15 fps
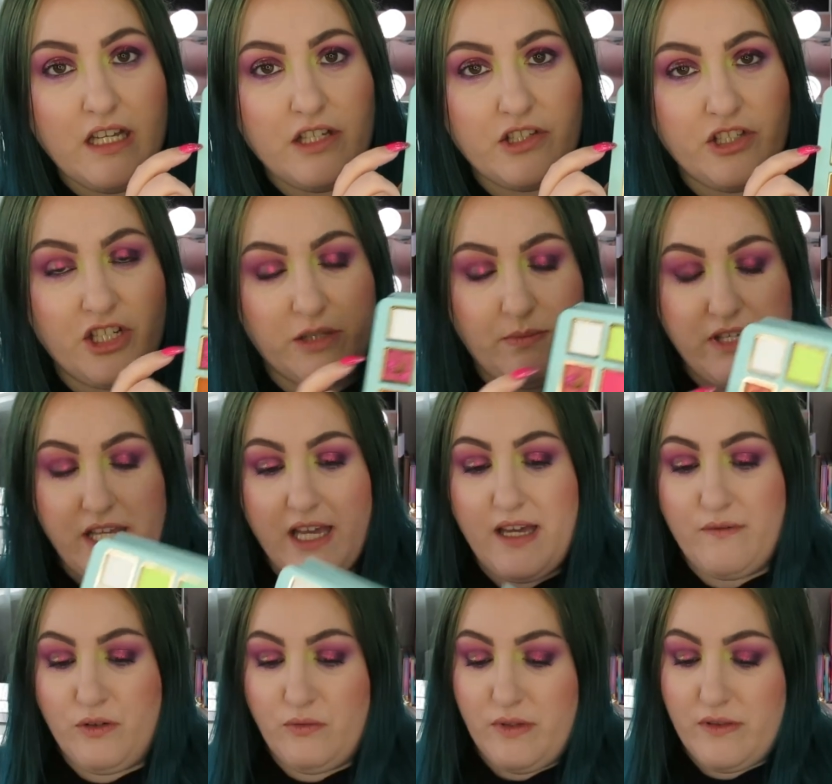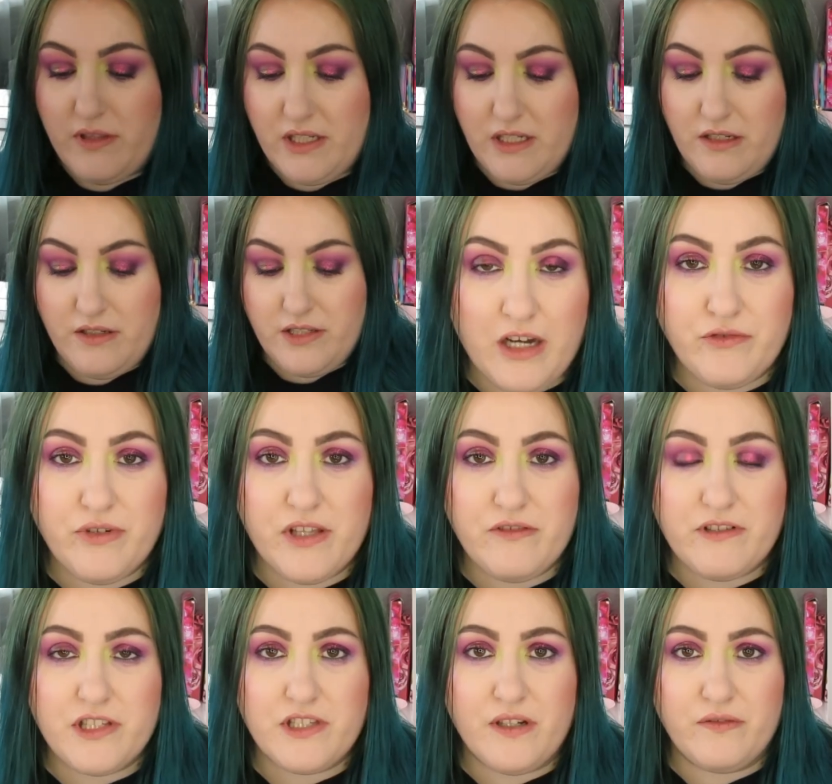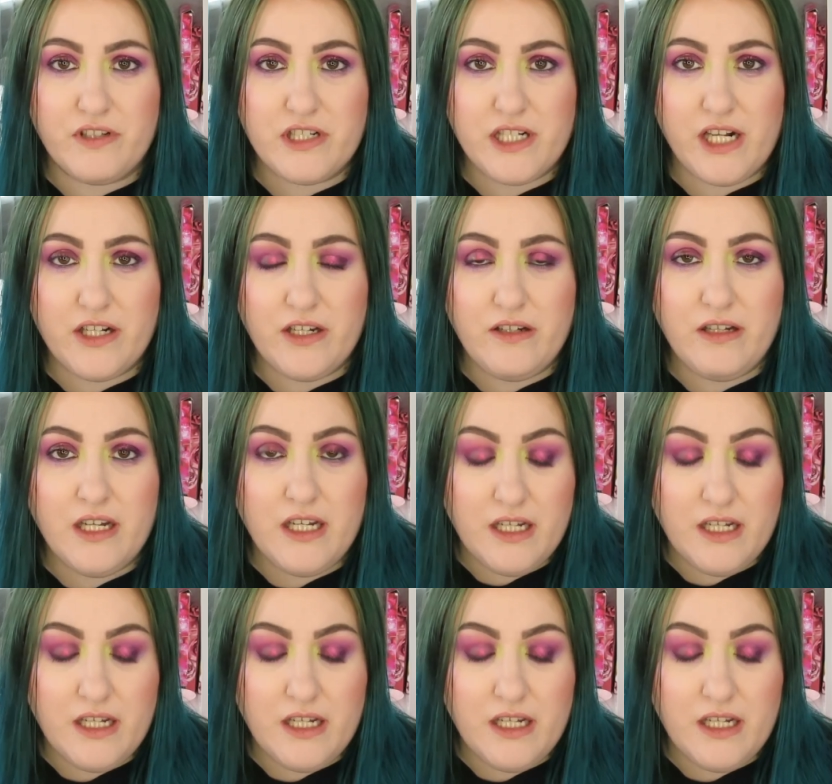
So just be careful with those. I'd rather a softer shadow